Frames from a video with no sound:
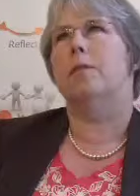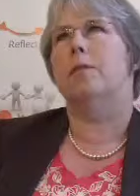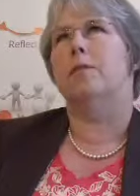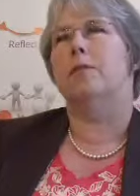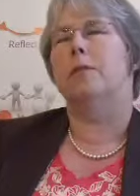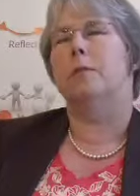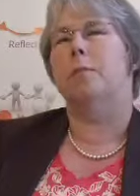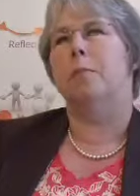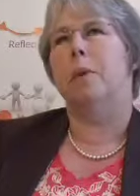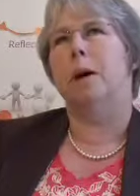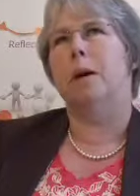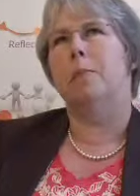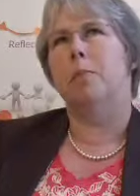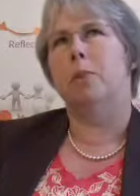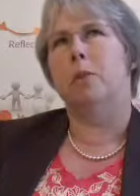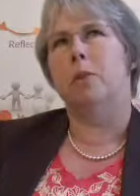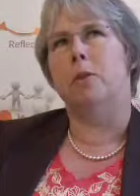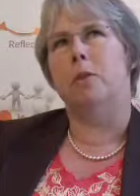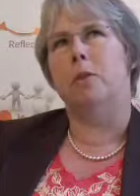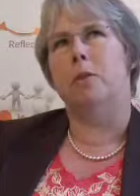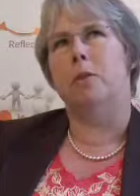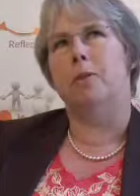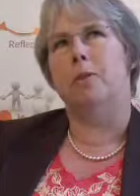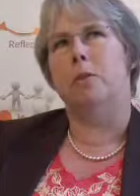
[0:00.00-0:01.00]
From my
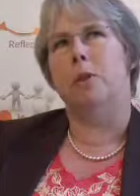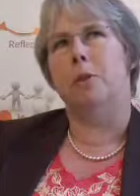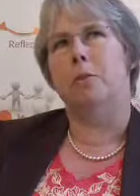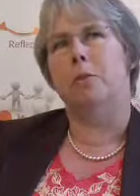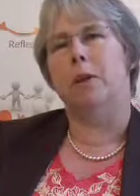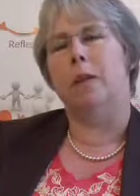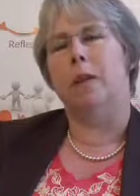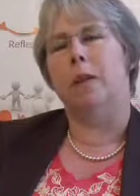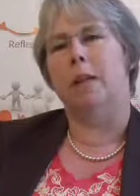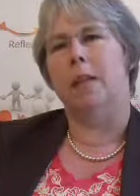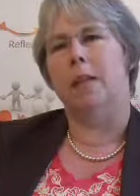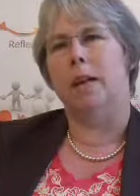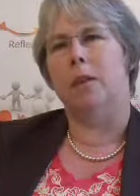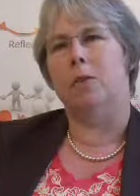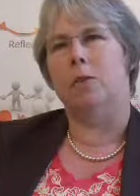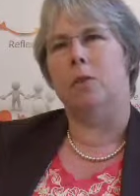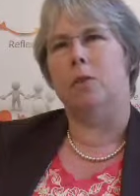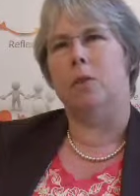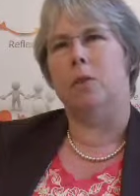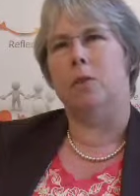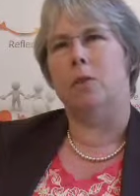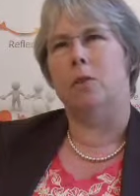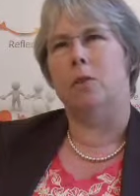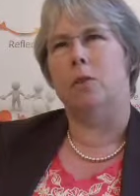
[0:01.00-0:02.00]
point of view, being allowed
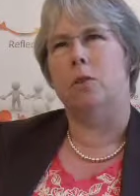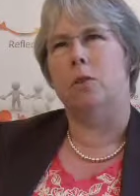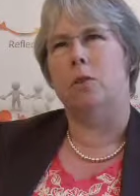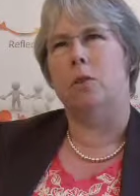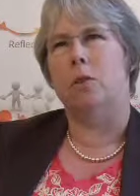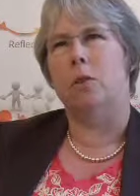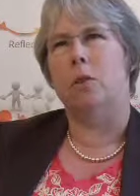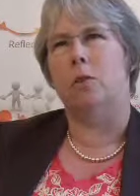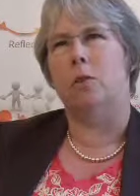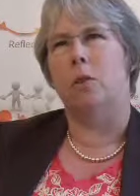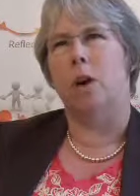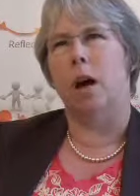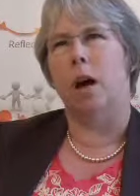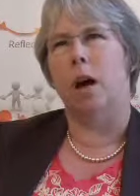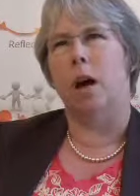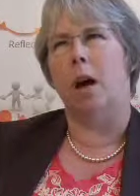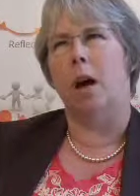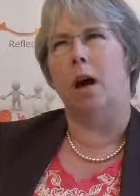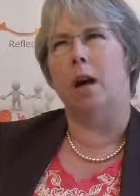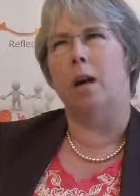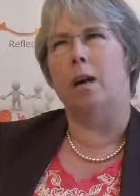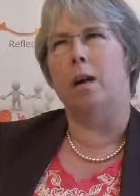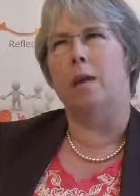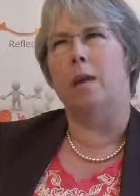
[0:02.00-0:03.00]
to,
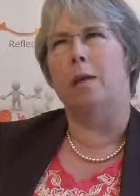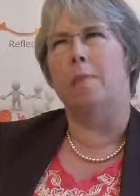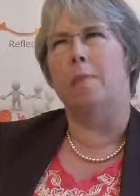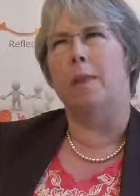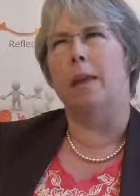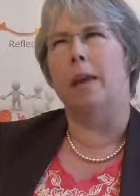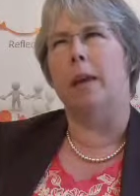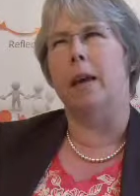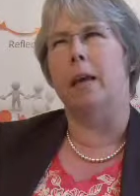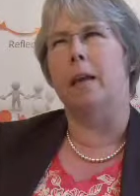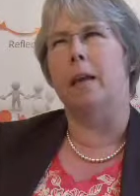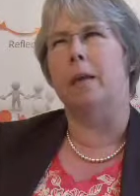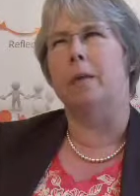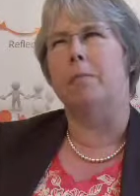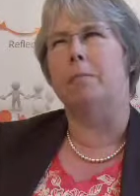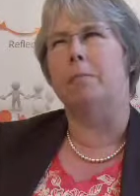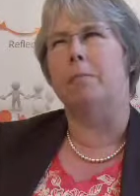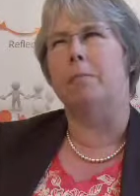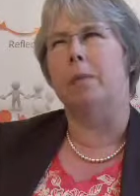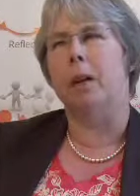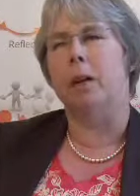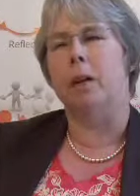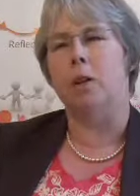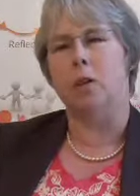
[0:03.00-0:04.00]
in
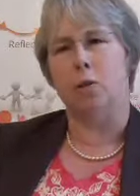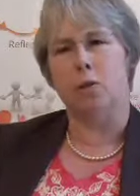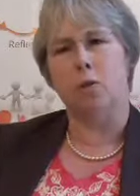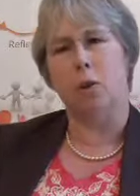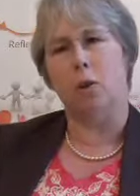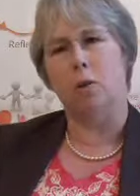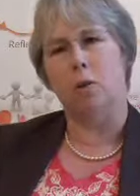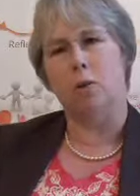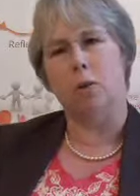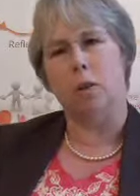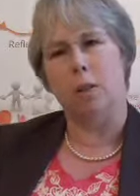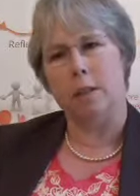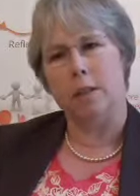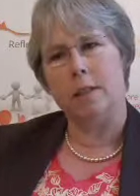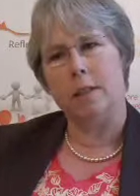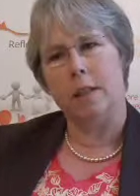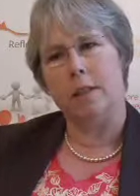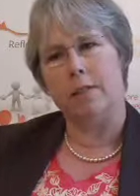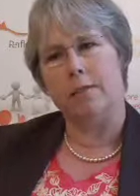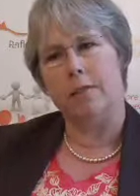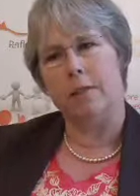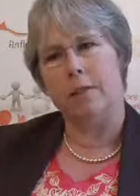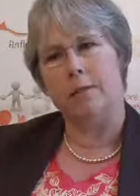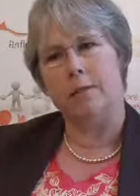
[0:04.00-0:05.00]
a controlled and a
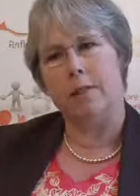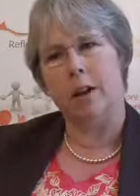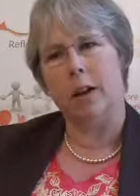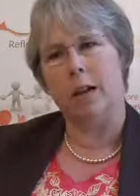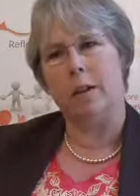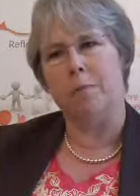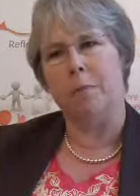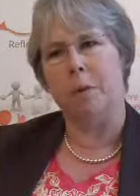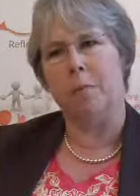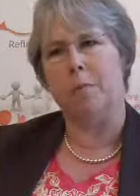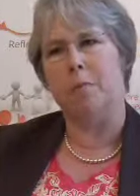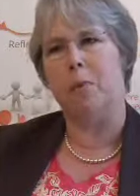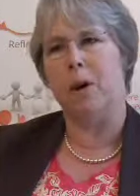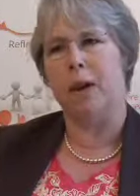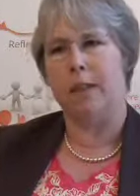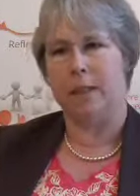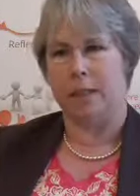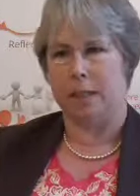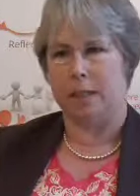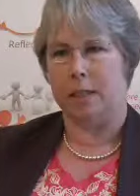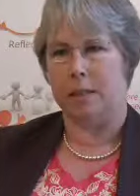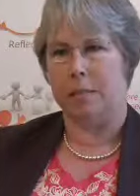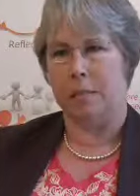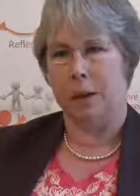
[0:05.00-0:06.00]
safe environment,
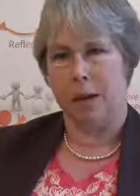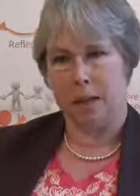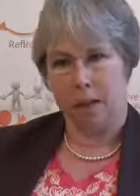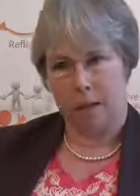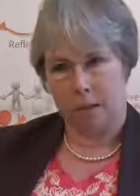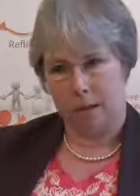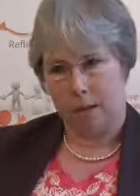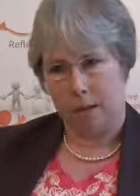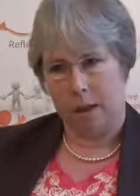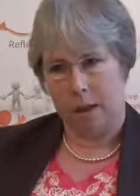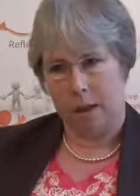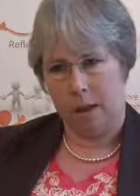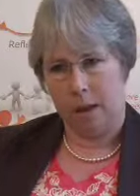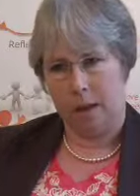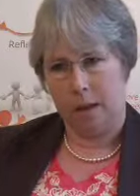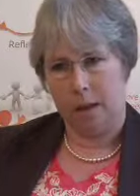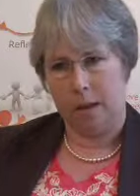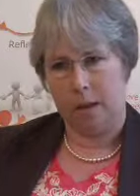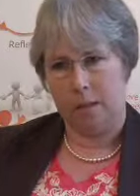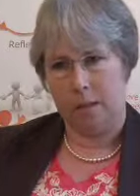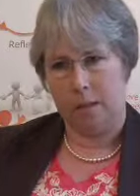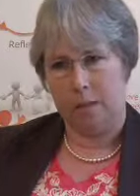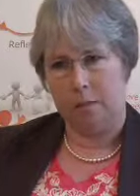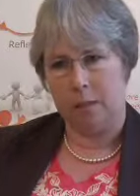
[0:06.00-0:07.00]
practice
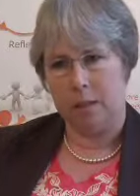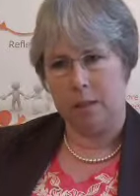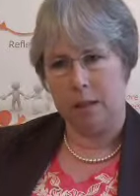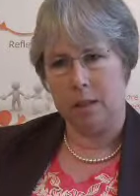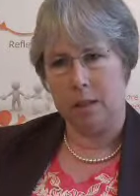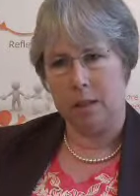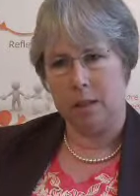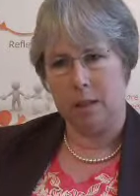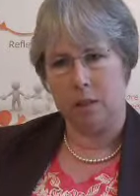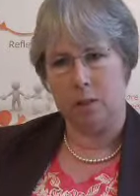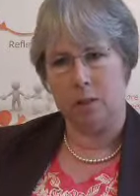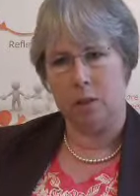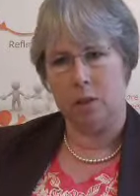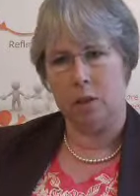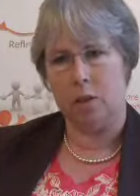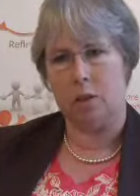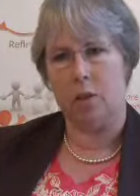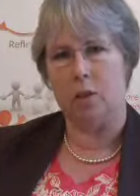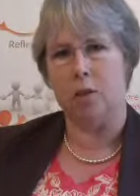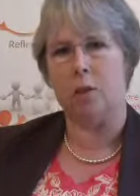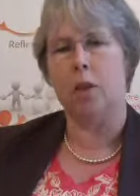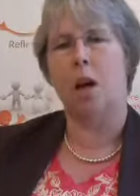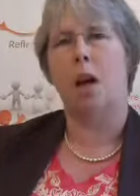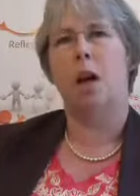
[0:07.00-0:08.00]
my listening
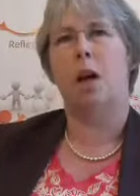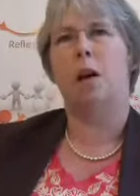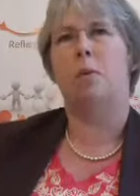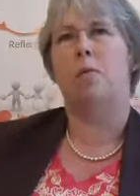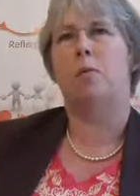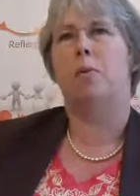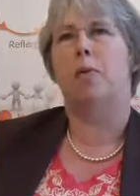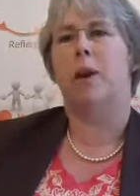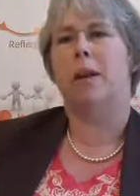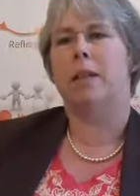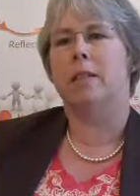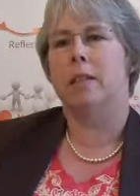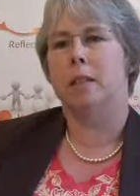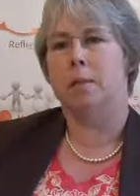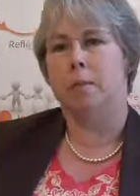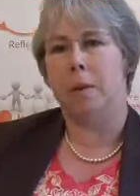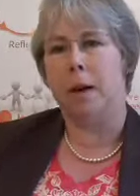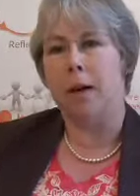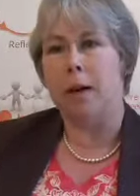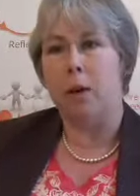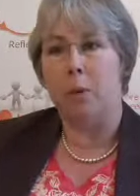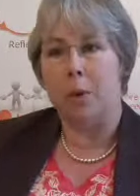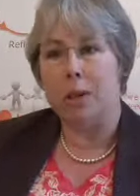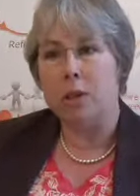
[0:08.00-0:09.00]
skills, practice
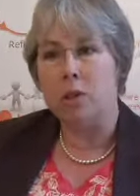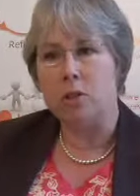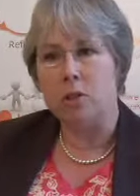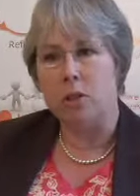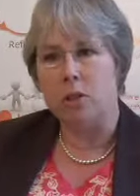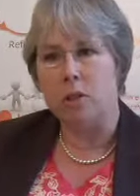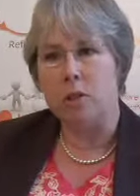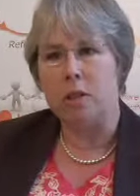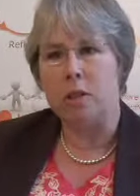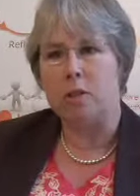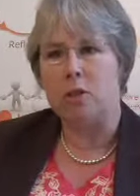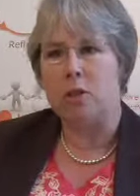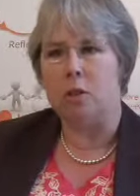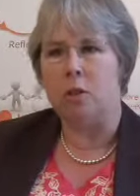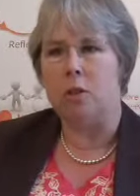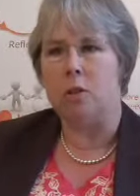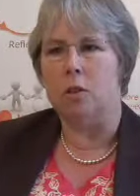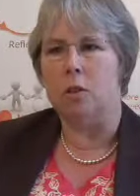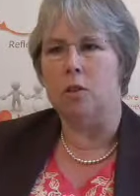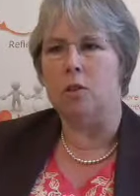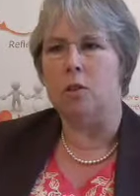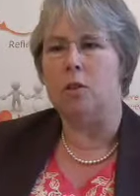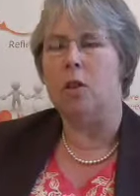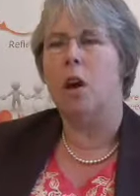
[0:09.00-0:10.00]
my questioning
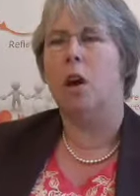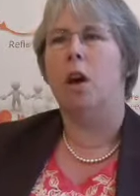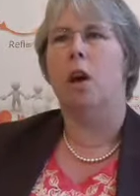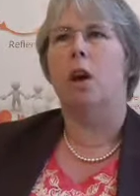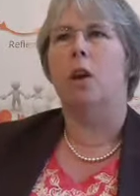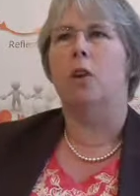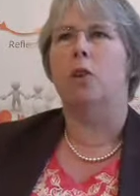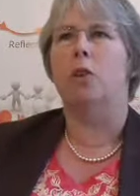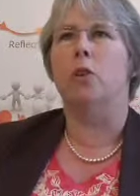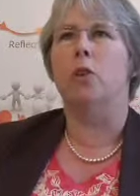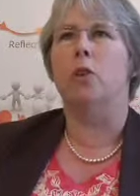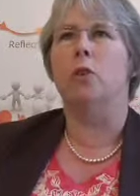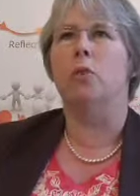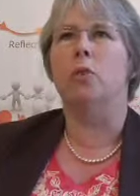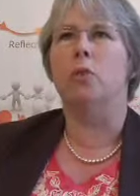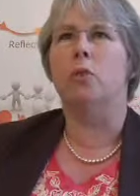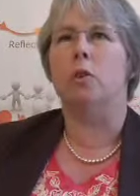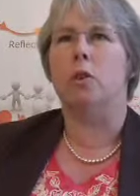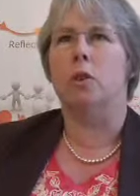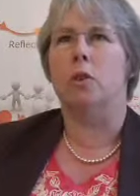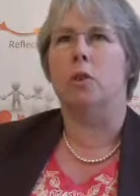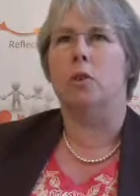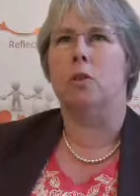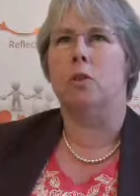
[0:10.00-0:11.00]
skills,
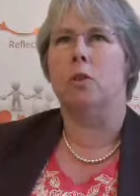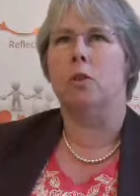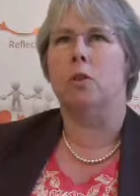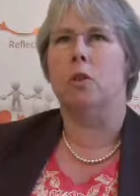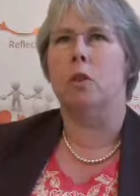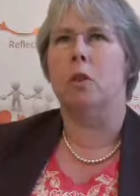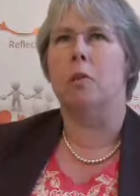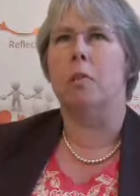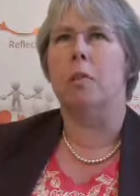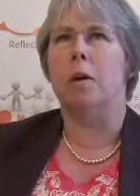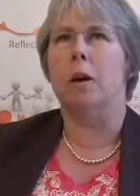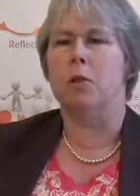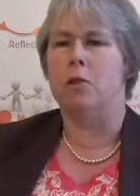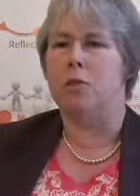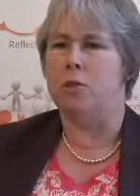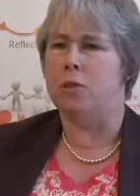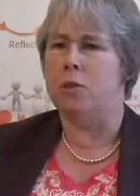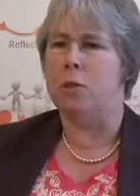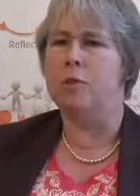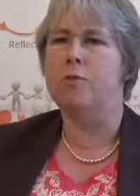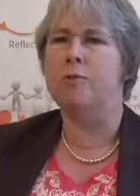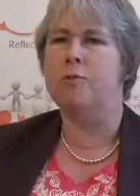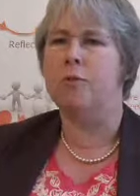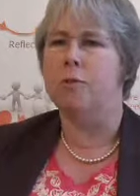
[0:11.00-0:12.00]
use some
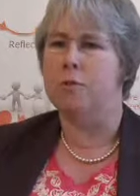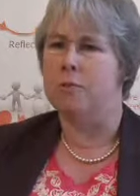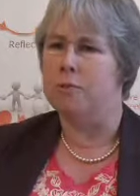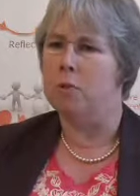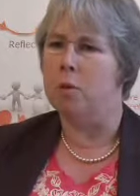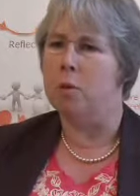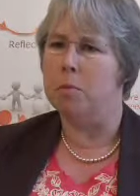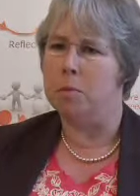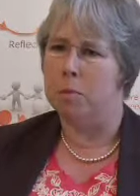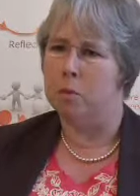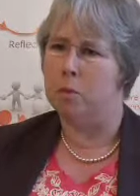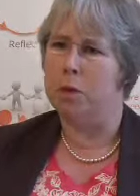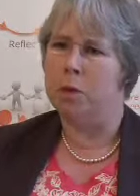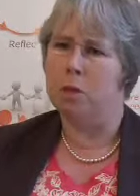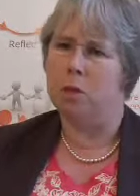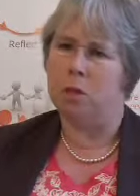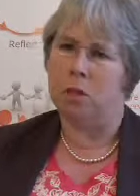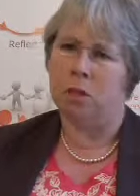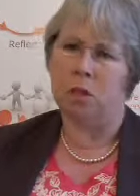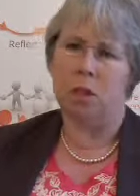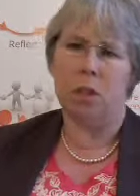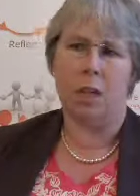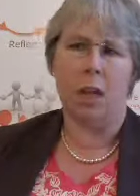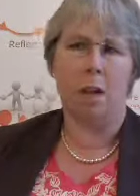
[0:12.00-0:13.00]
different forms of
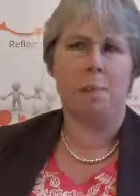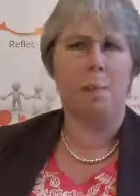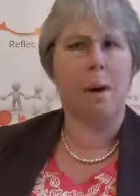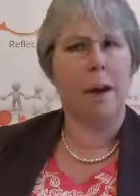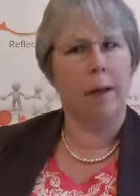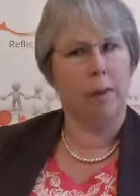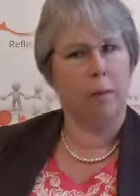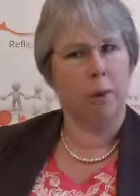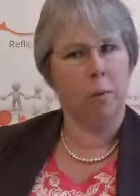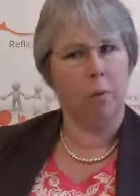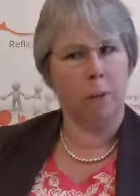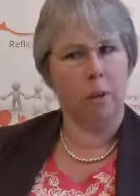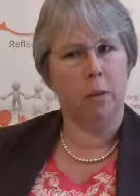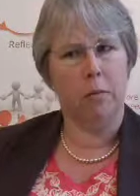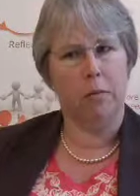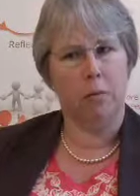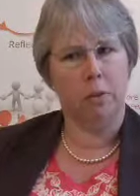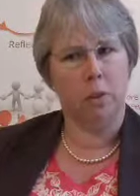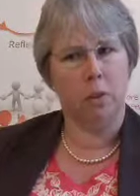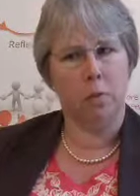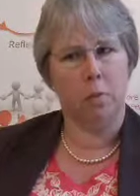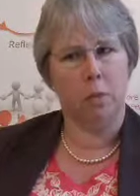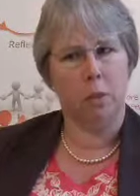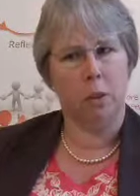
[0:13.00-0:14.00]
questions that I might not be
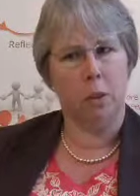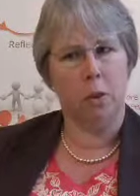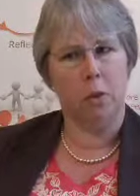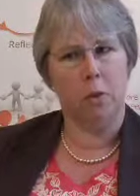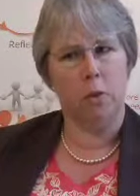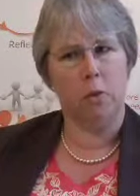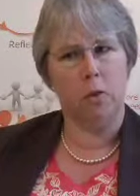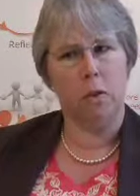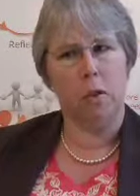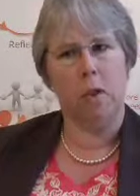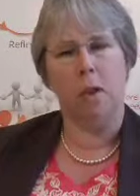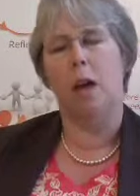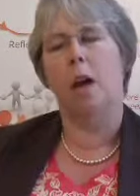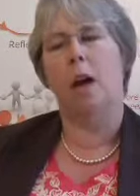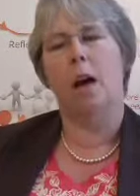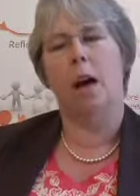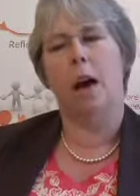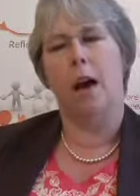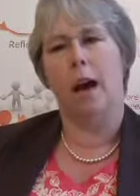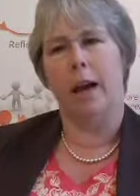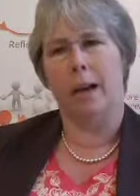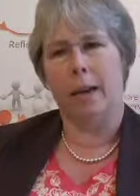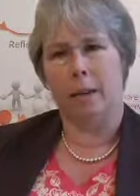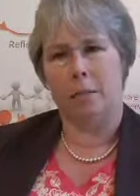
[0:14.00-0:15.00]
comfortable using,
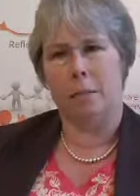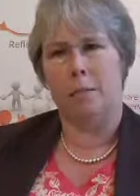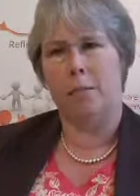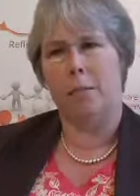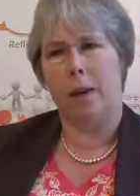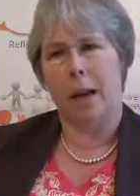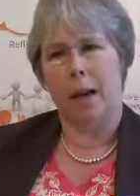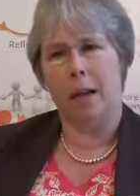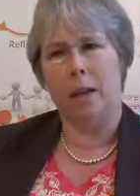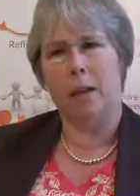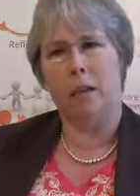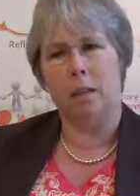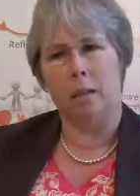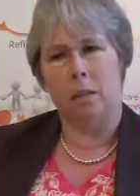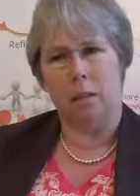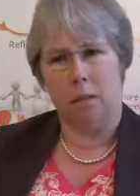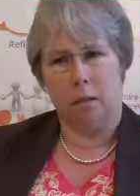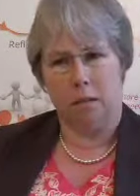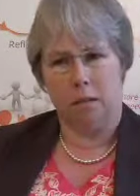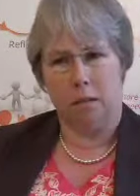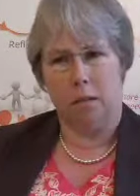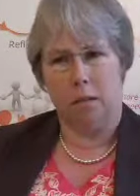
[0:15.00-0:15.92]
I can